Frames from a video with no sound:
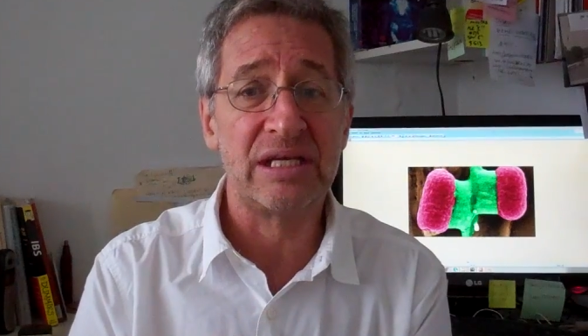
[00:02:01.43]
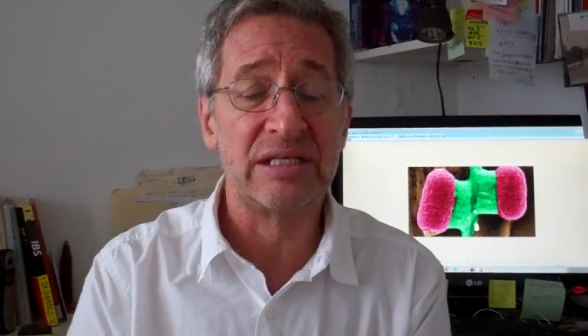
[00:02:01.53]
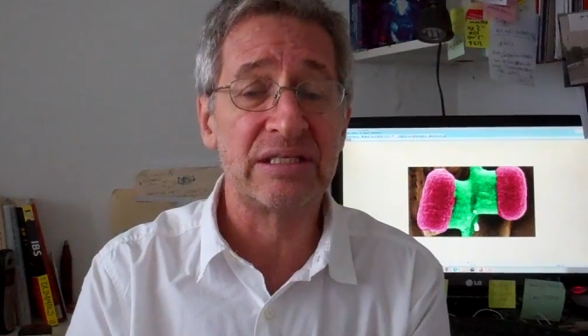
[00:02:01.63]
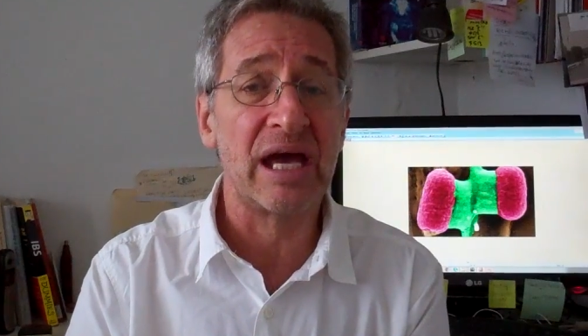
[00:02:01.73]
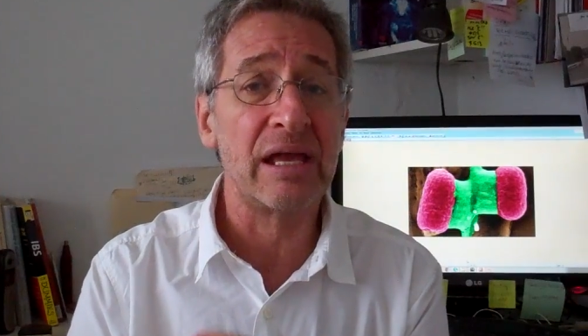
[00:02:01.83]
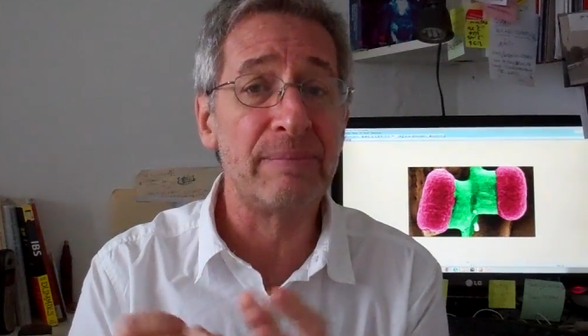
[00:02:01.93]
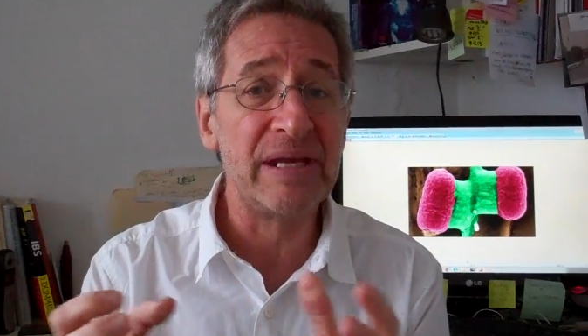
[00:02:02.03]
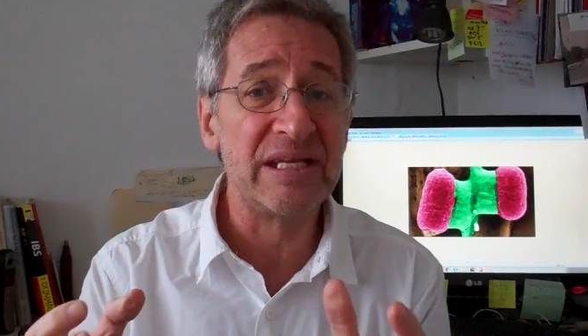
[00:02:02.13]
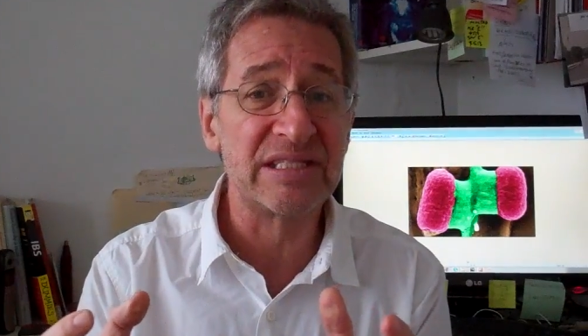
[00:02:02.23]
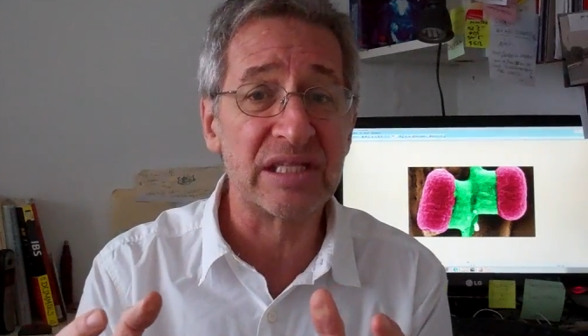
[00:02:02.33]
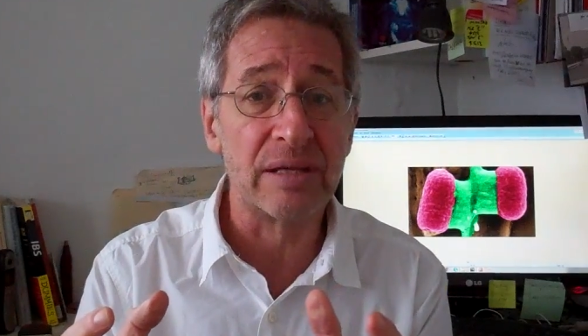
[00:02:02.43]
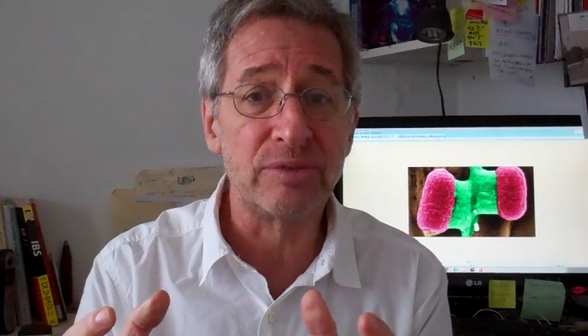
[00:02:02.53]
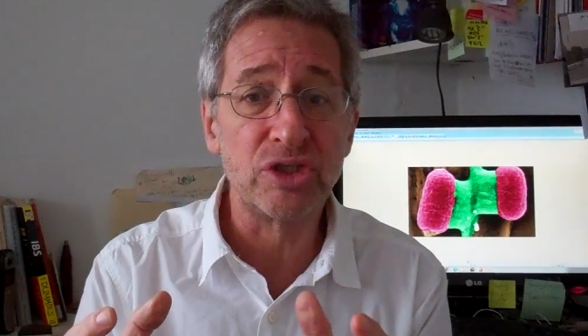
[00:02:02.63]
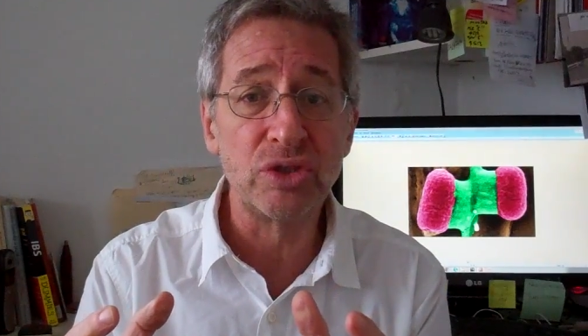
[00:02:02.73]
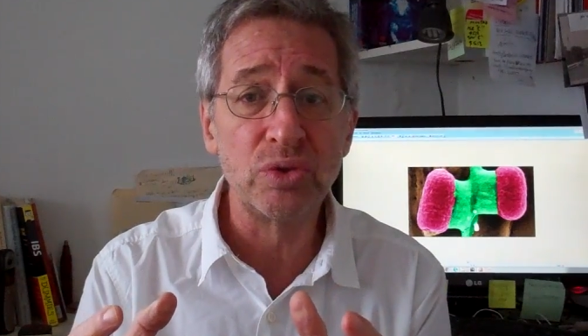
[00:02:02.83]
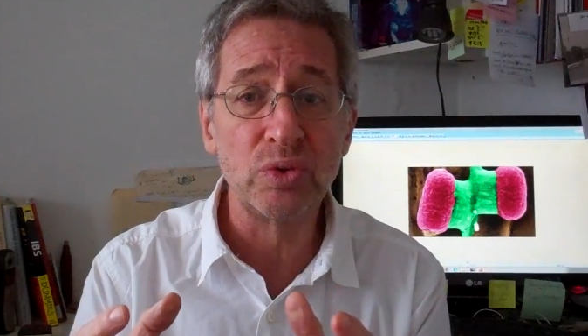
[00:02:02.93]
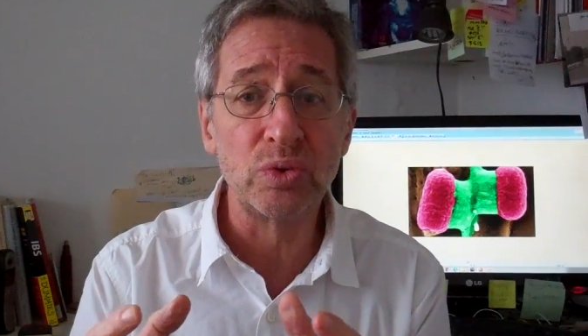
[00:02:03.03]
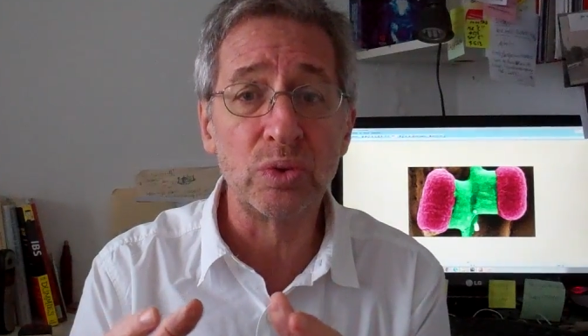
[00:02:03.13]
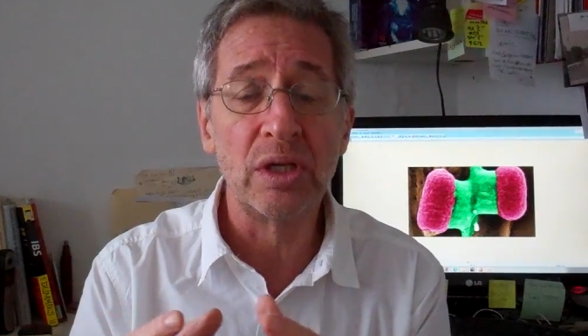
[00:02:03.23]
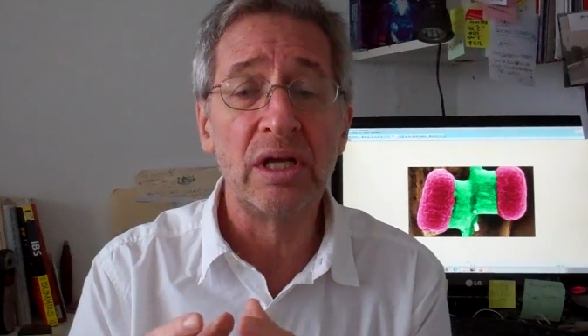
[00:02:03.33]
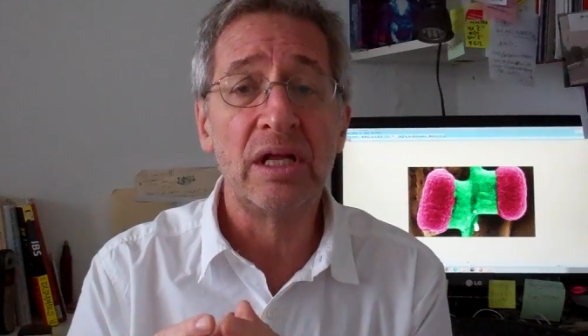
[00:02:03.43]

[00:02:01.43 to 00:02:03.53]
in diabetes type 2,